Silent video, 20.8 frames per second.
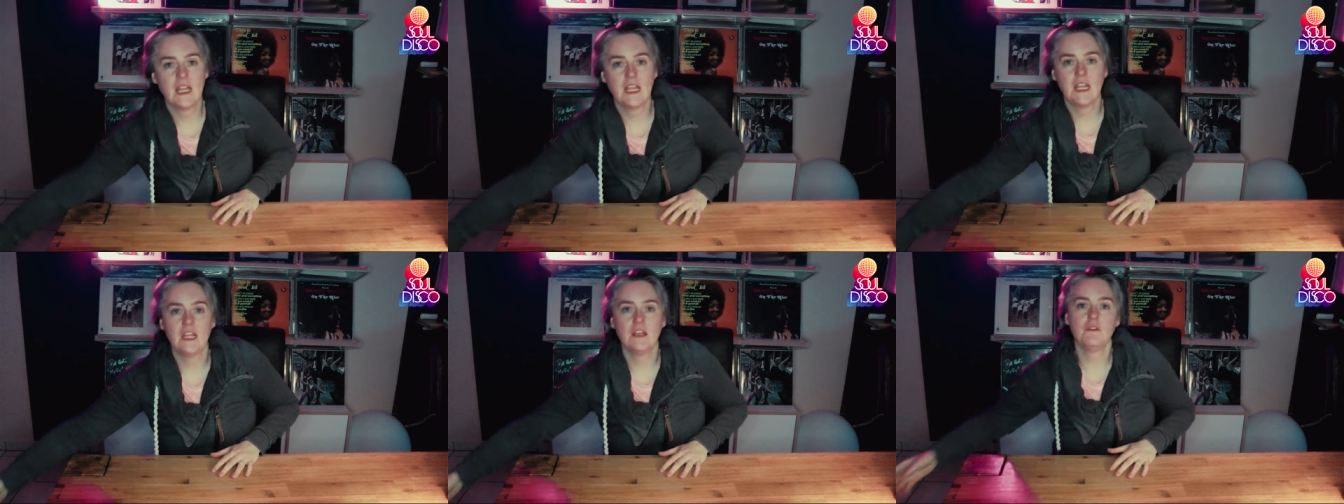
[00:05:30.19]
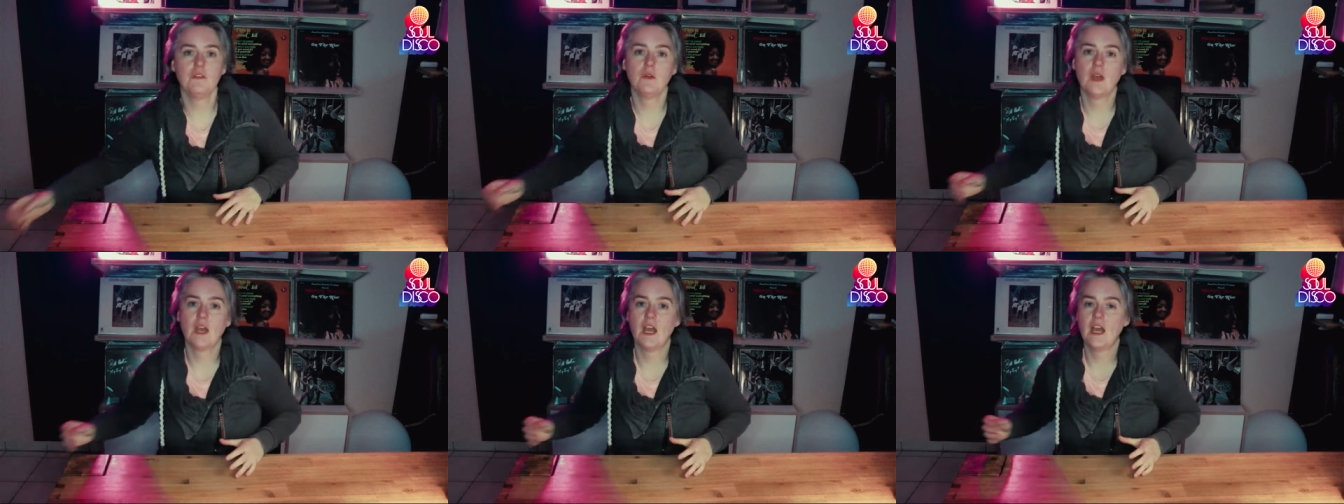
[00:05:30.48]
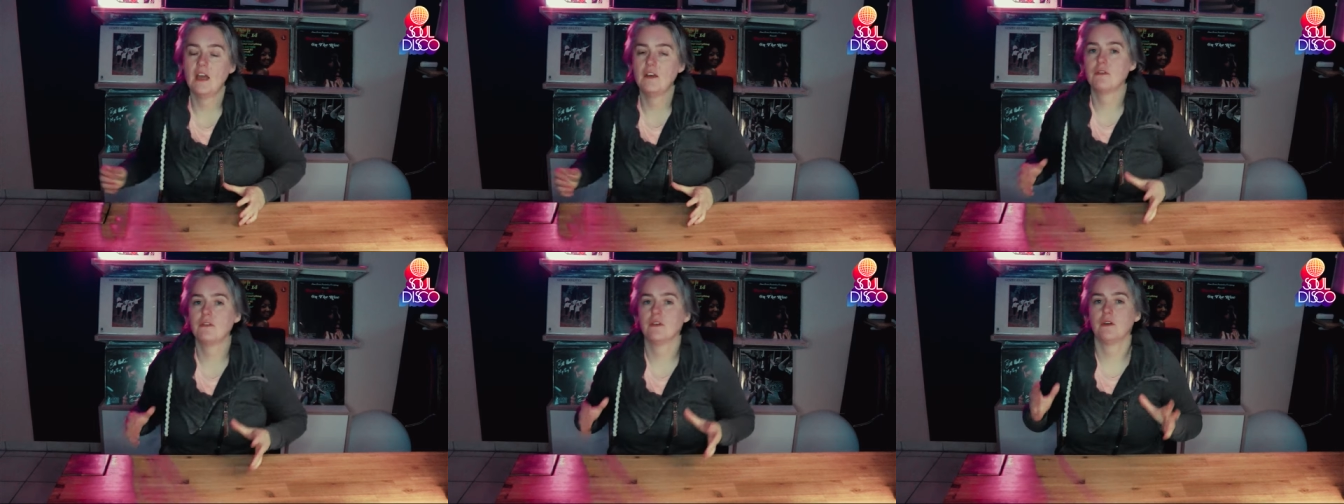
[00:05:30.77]
If you
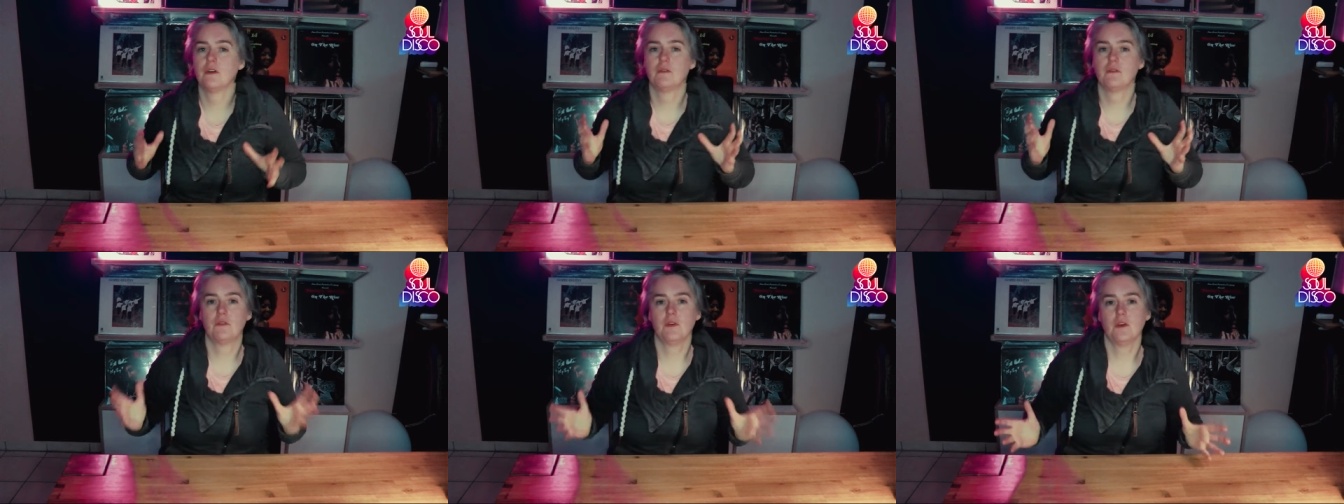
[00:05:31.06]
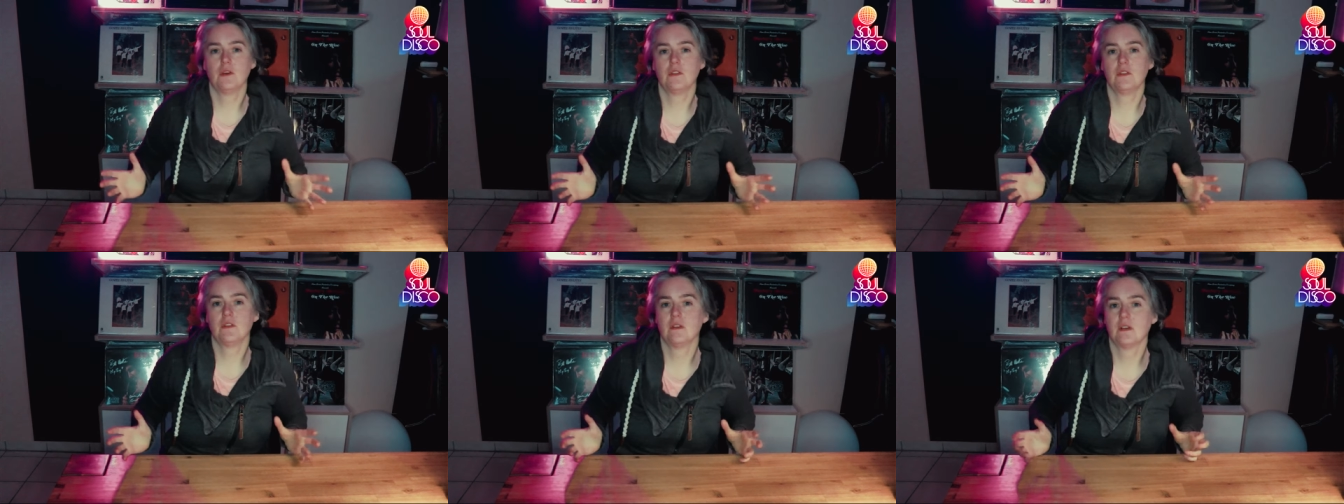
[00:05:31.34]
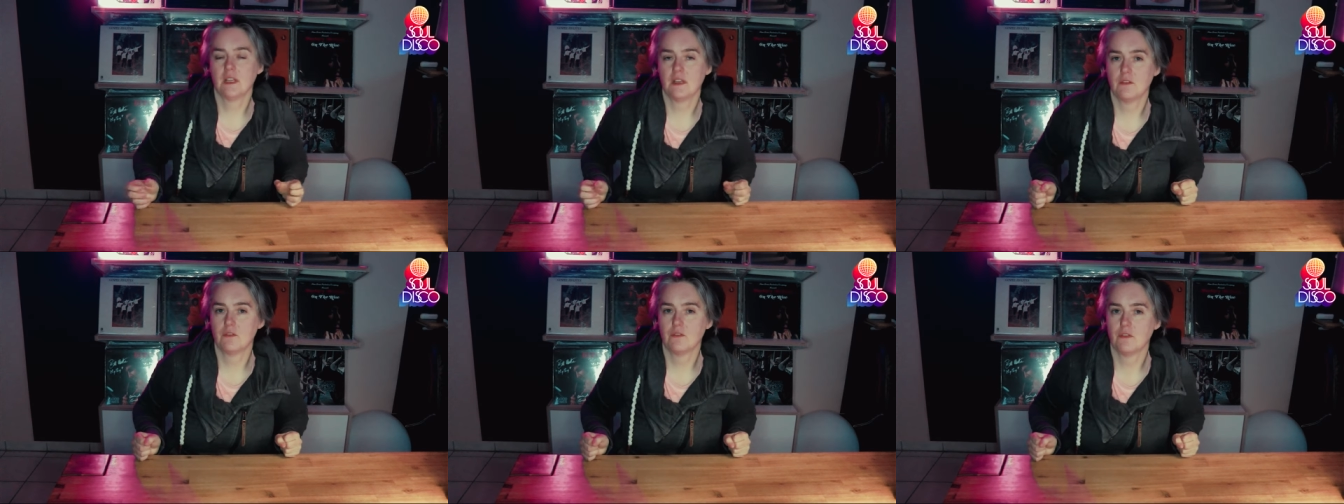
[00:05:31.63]
have further
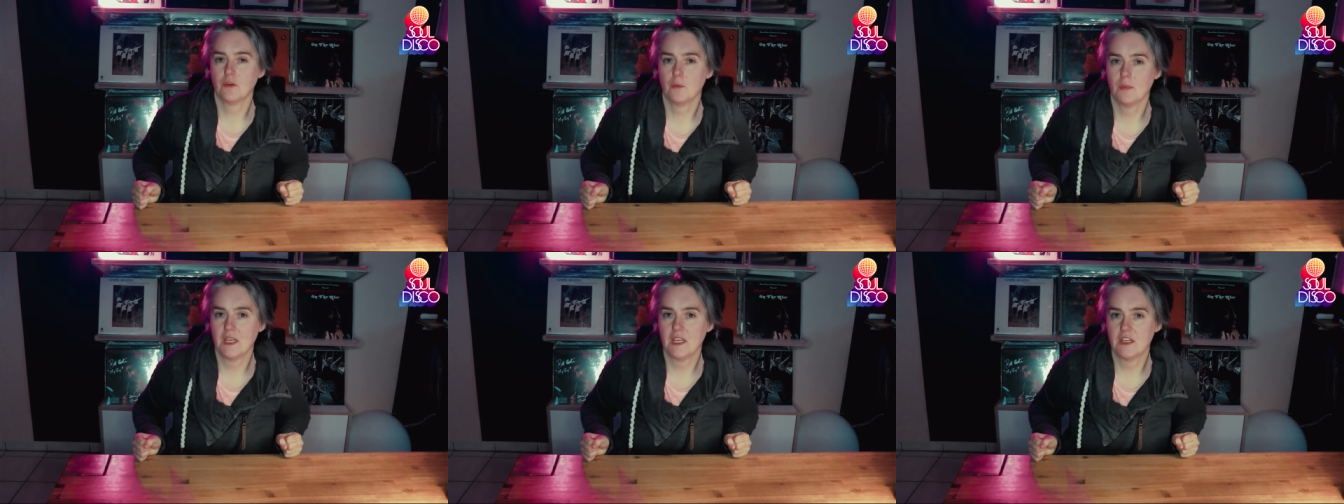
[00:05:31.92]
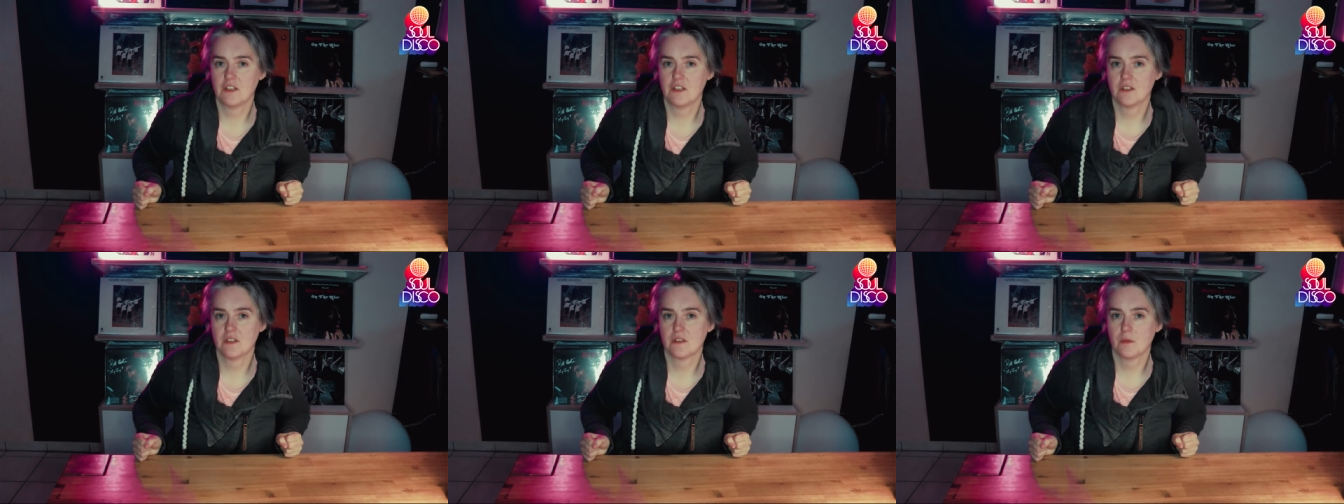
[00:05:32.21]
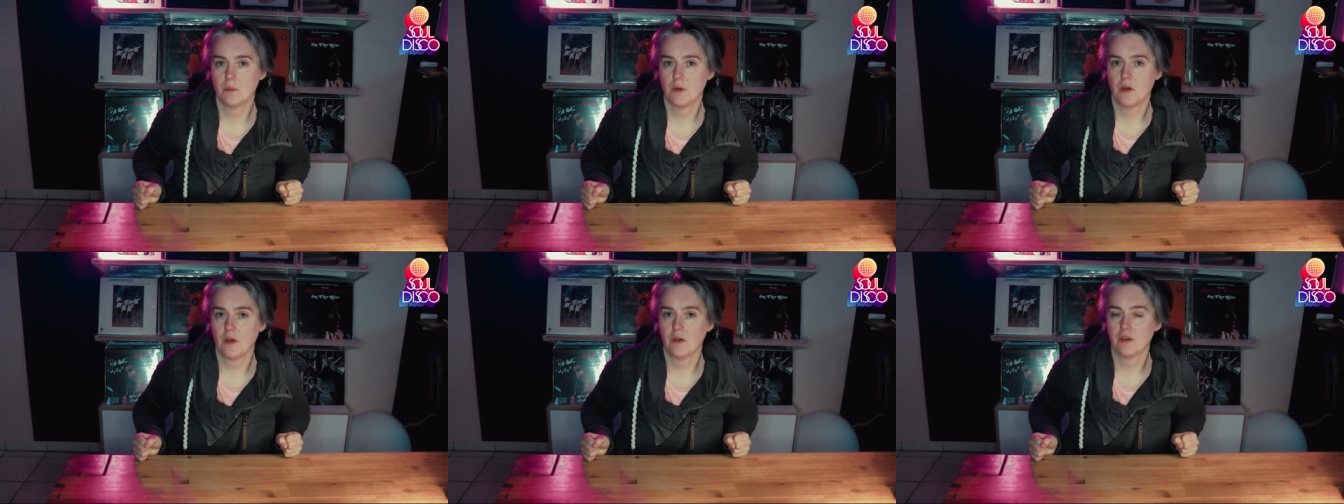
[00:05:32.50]
information
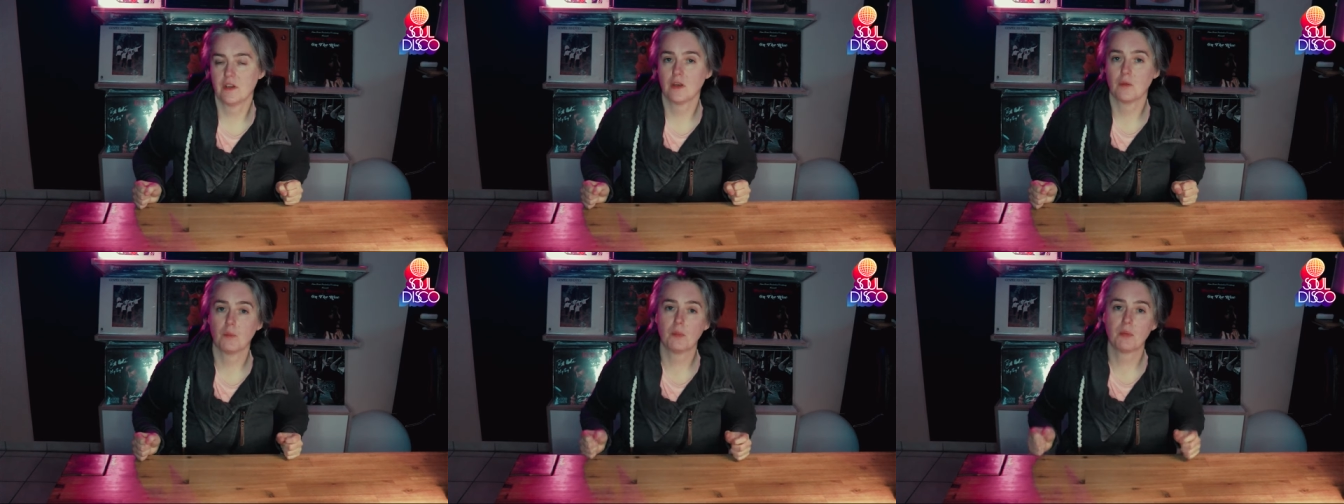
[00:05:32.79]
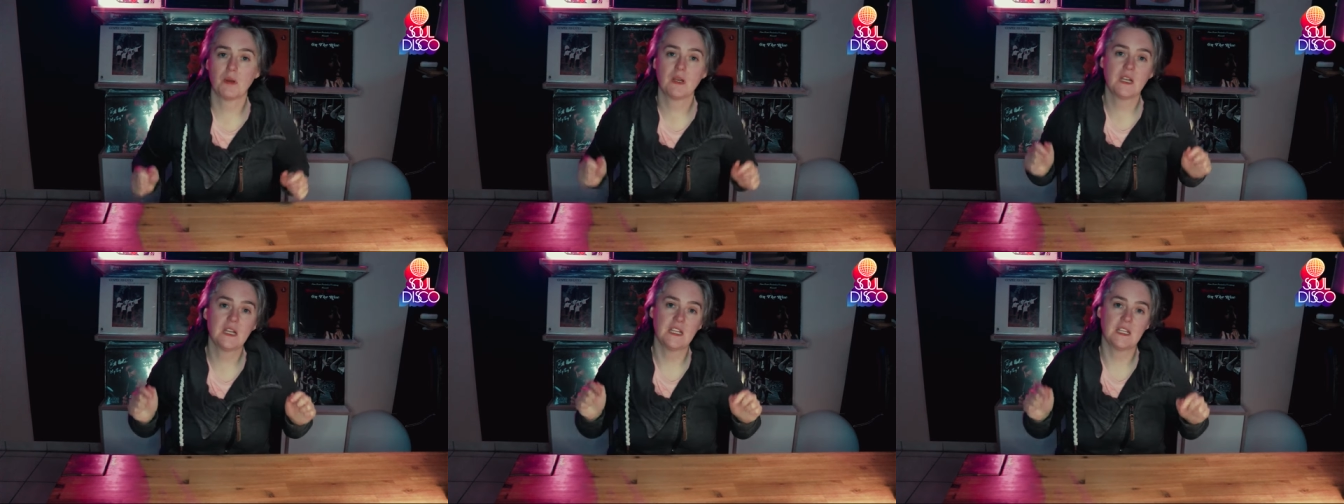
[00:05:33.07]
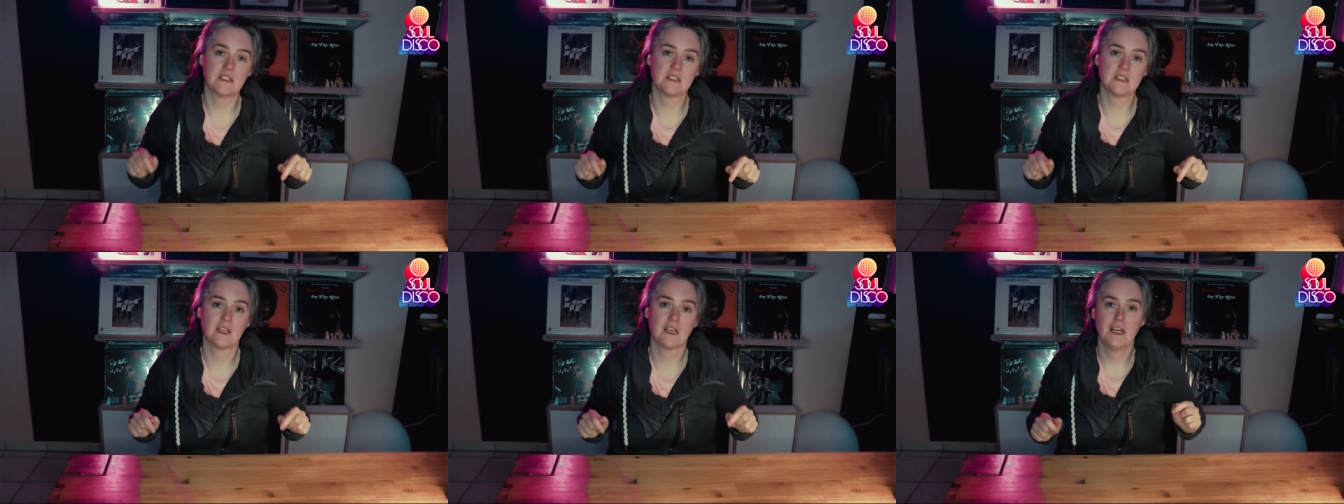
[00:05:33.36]
about her,
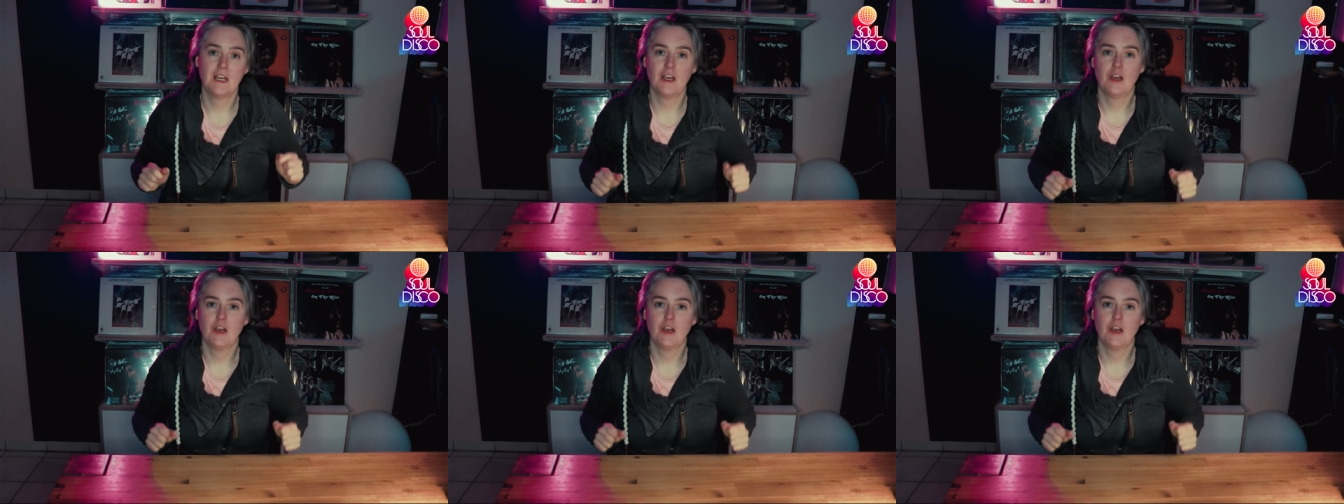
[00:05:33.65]
please